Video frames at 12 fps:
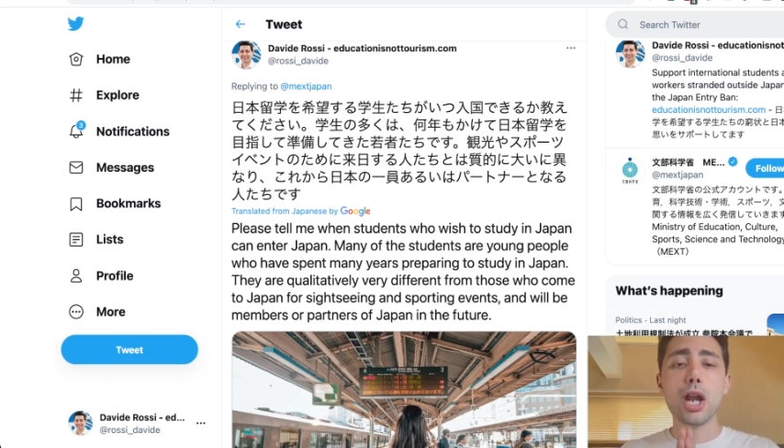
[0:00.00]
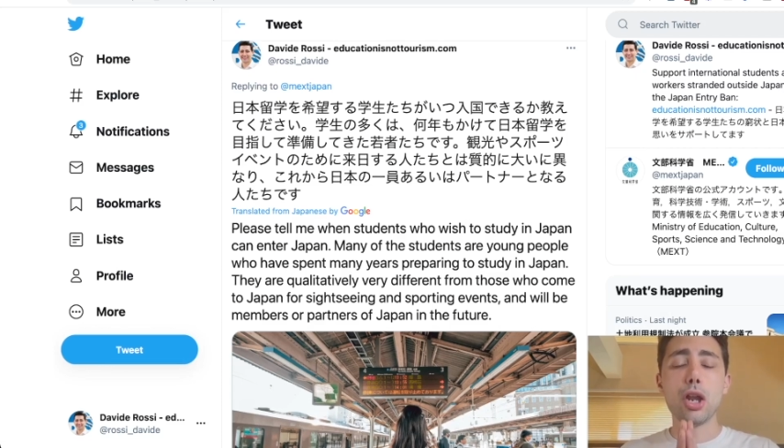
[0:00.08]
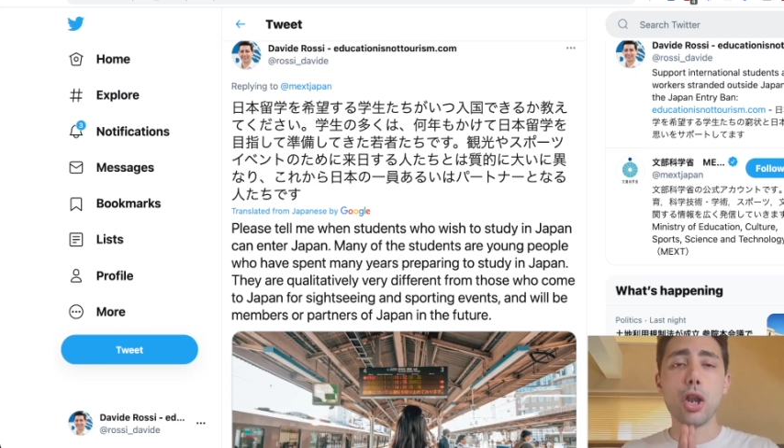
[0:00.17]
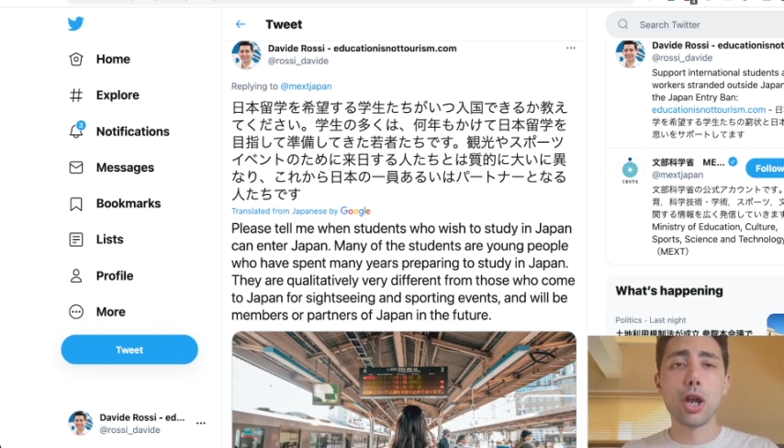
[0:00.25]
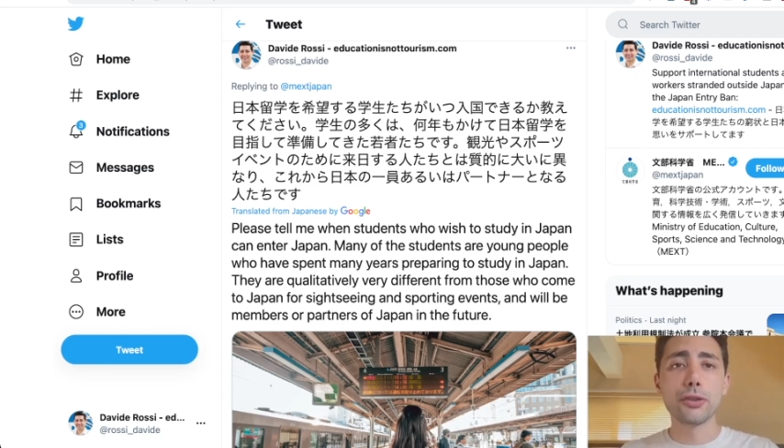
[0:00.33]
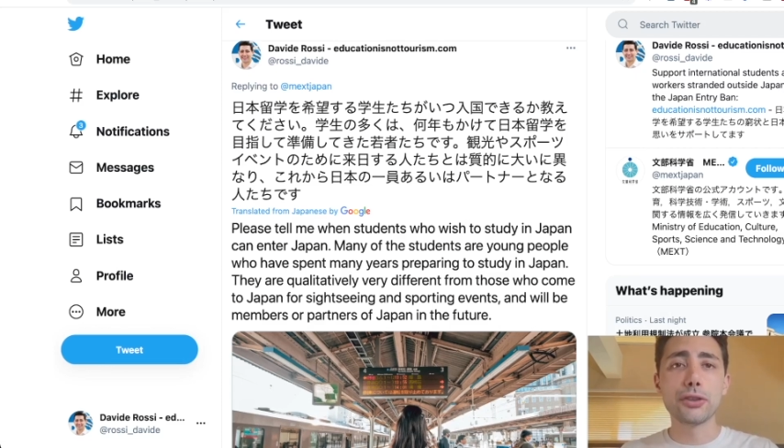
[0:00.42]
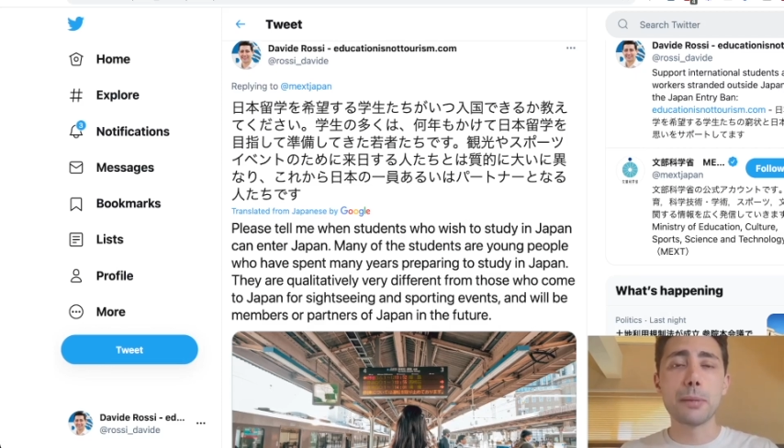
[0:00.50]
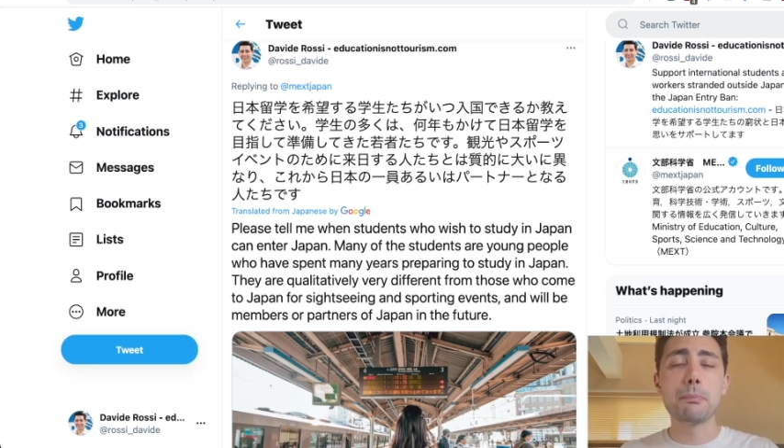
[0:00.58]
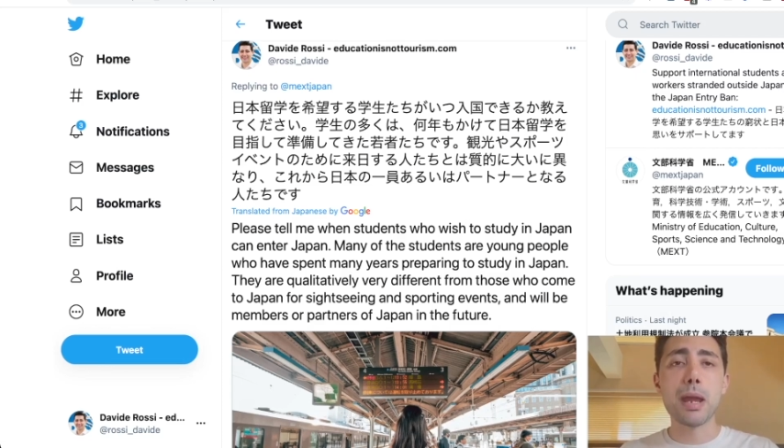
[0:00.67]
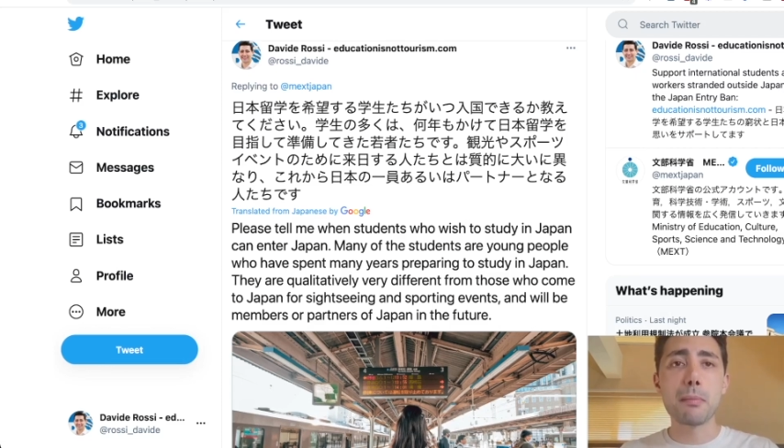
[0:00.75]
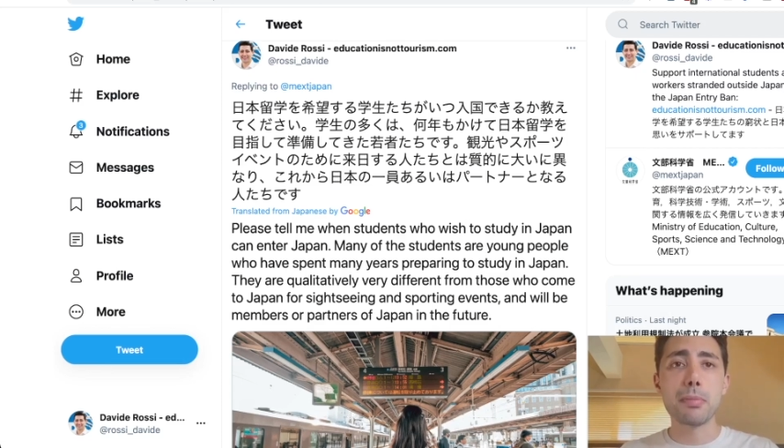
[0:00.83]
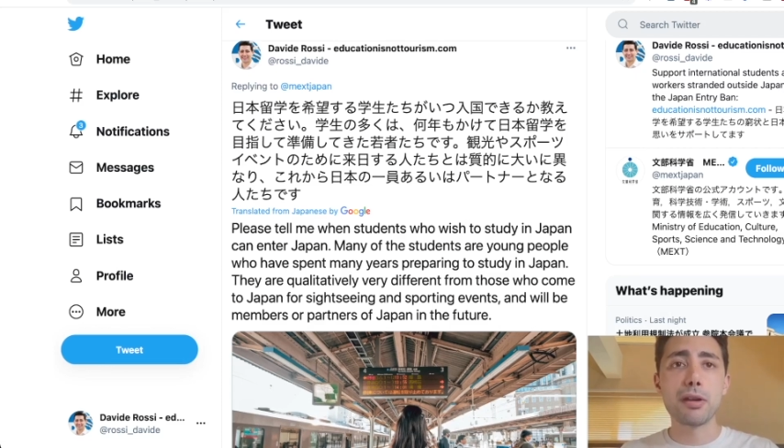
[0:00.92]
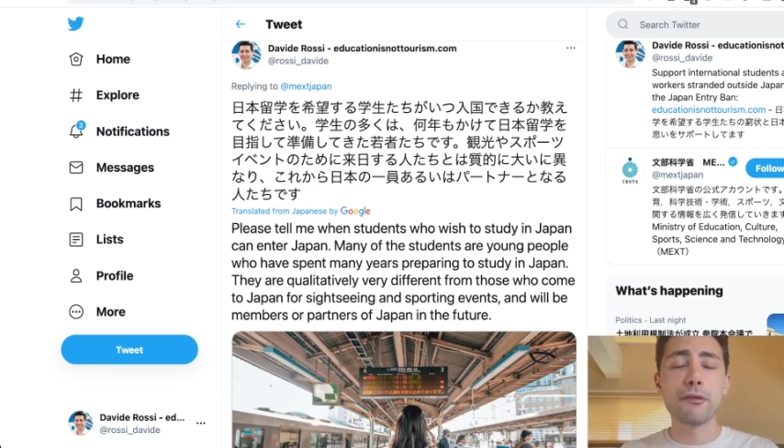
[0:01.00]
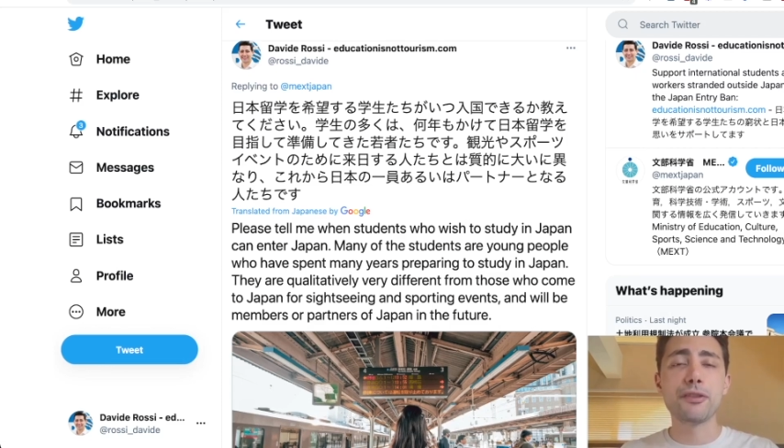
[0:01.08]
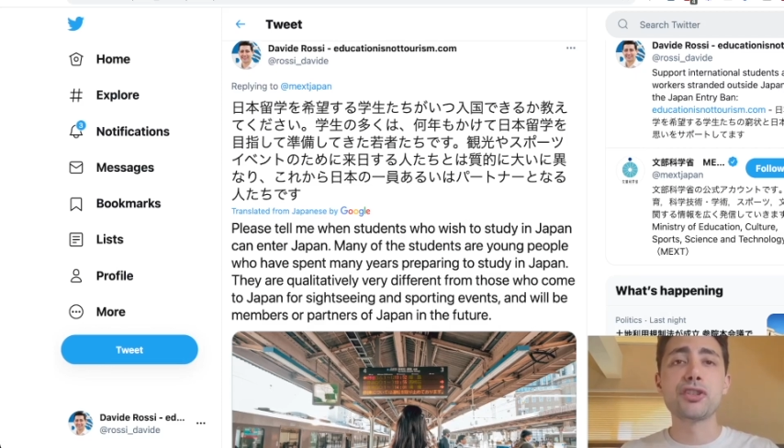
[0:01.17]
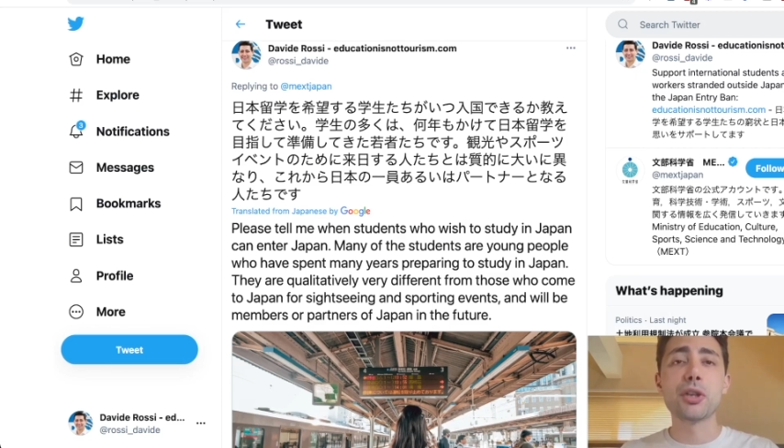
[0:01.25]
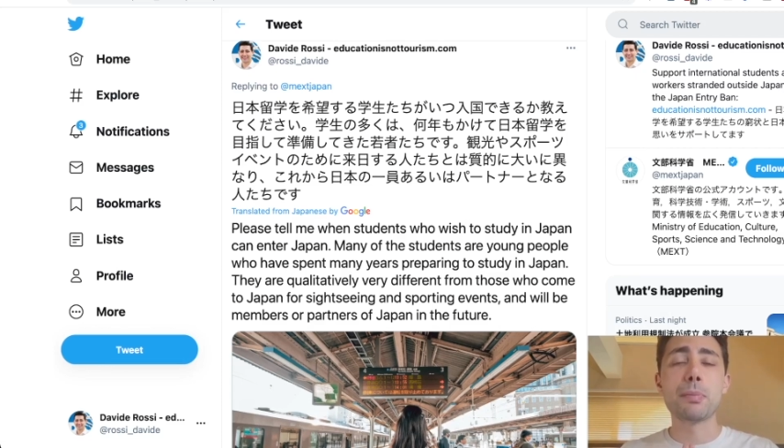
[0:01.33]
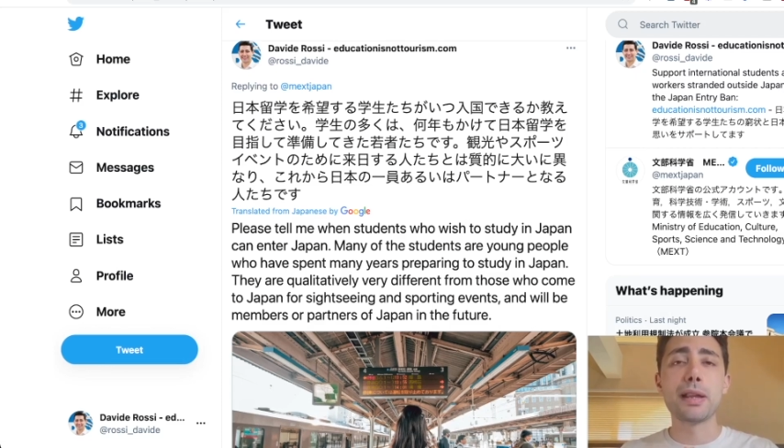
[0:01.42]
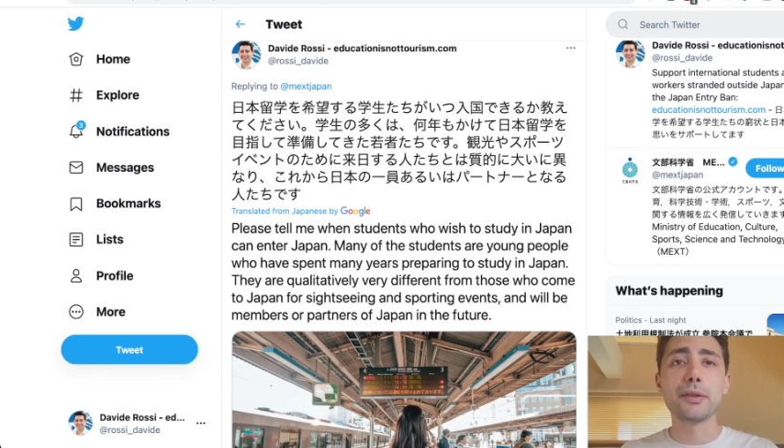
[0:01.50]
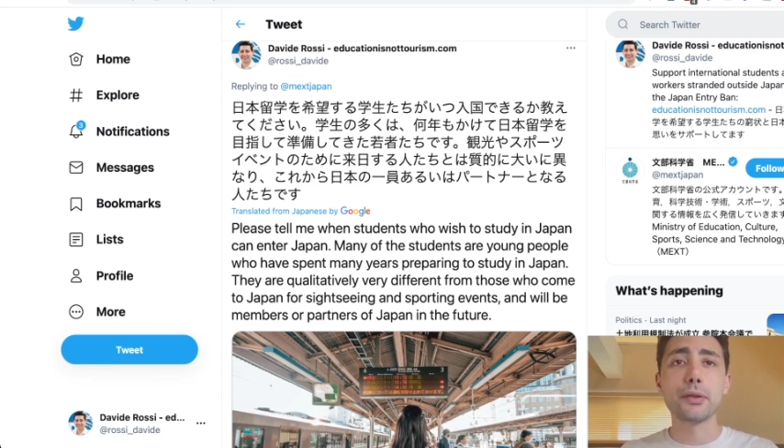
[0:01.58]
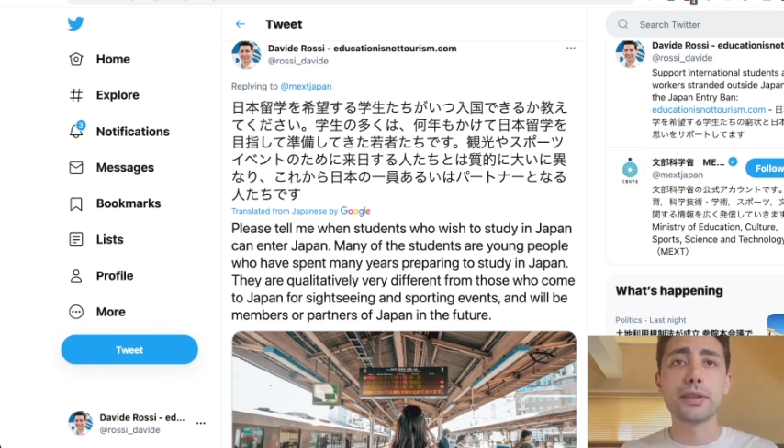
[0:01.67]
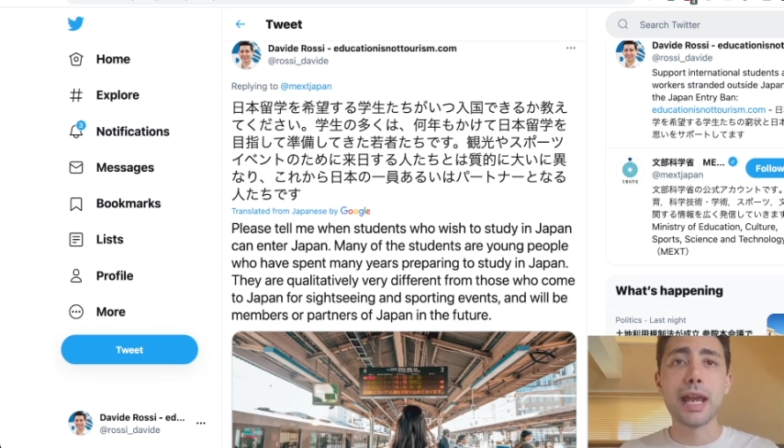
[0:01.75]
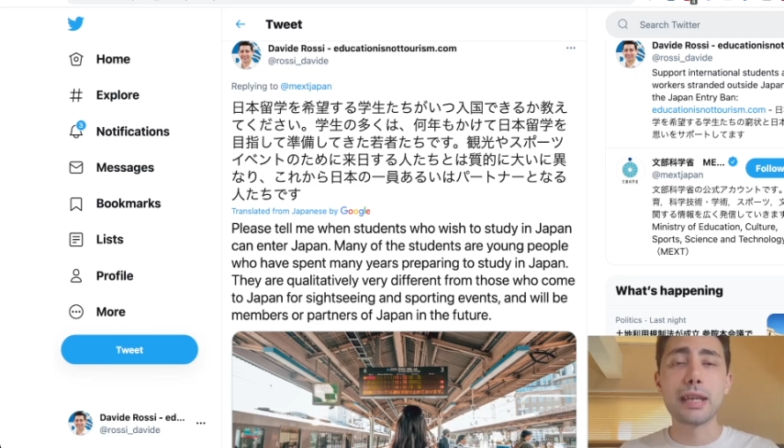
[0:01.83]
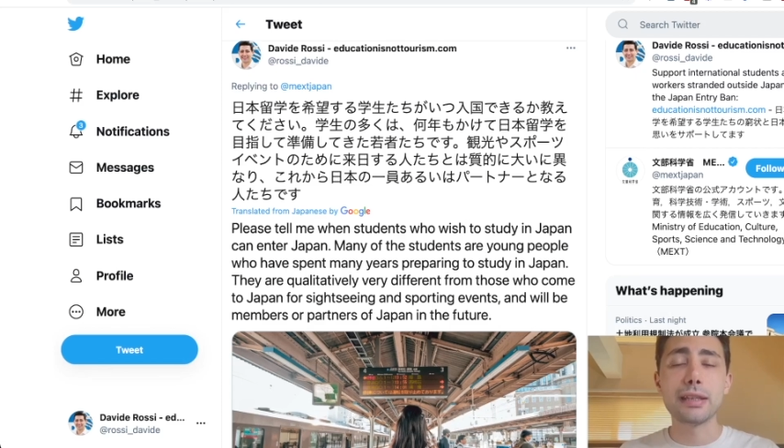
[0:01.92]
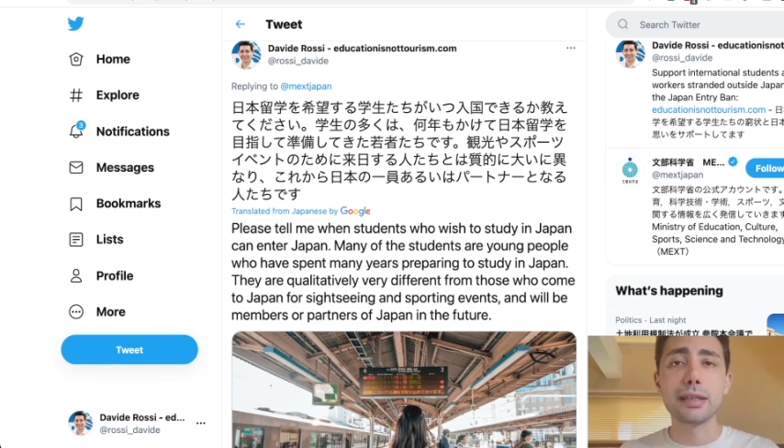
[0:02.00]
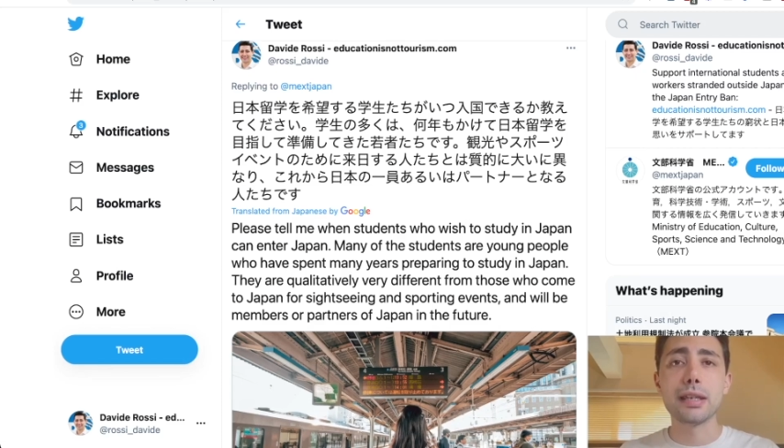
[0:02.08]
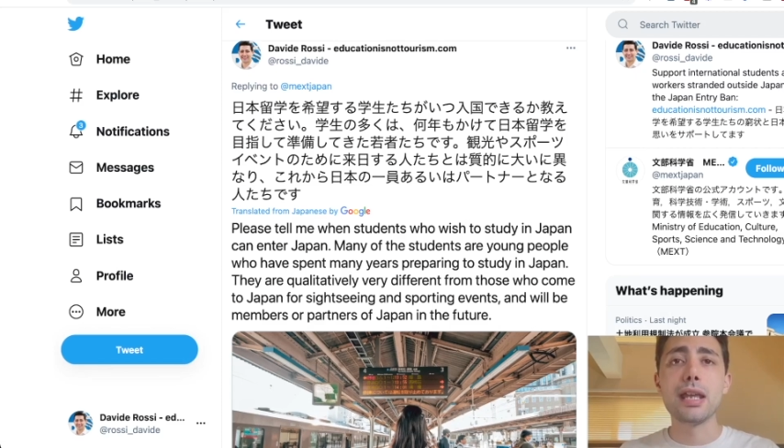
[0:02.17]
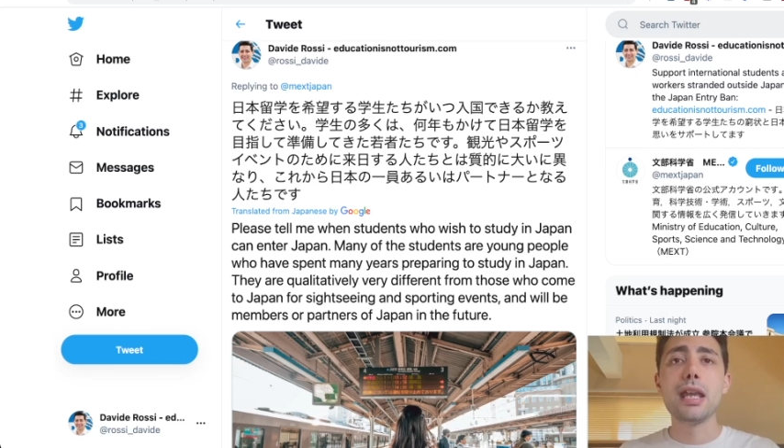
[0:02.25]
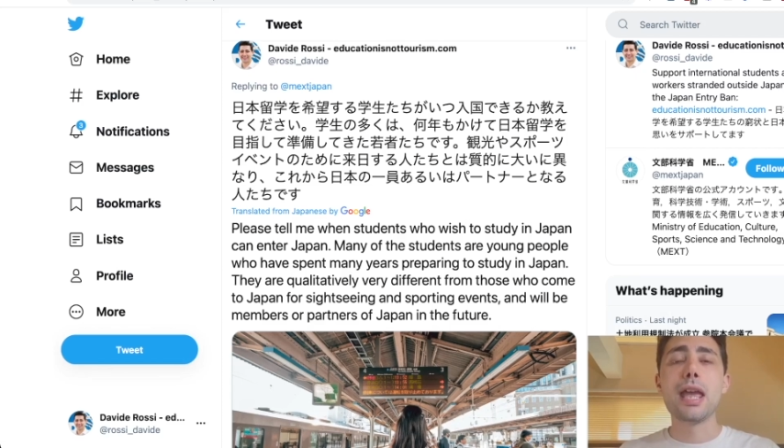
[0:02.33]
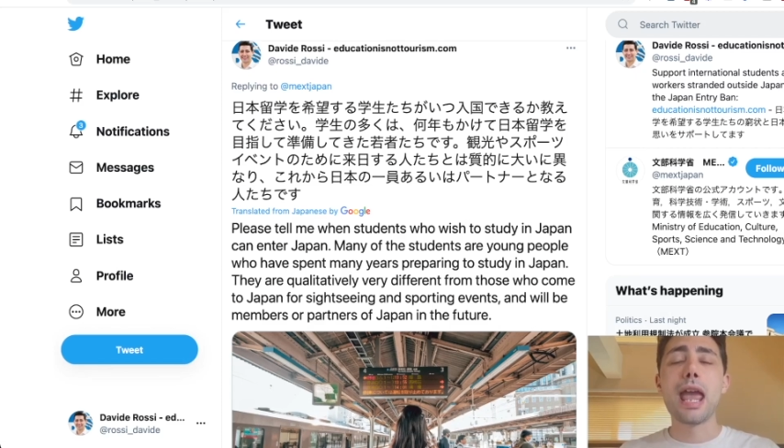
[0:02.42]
long-term member of the Japan society